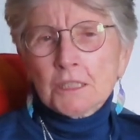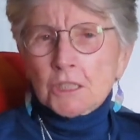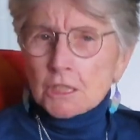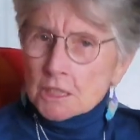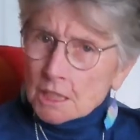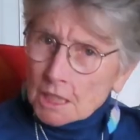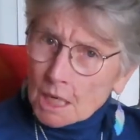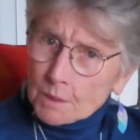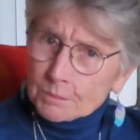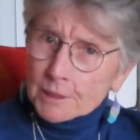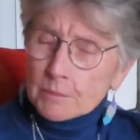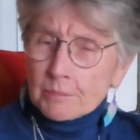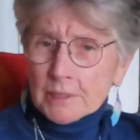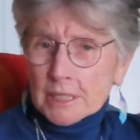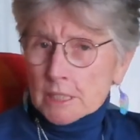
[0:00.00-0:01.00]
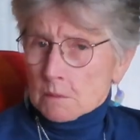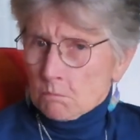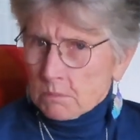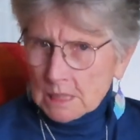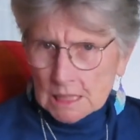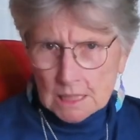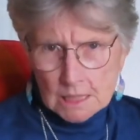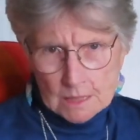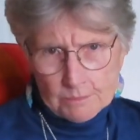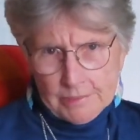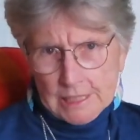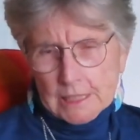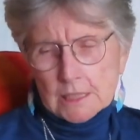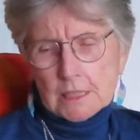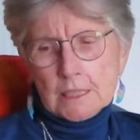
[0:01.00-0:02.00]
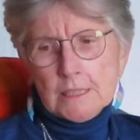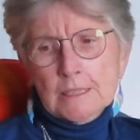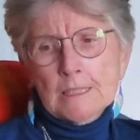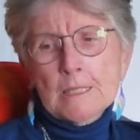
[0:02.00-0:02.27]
Just a couple of pigs, big pigs.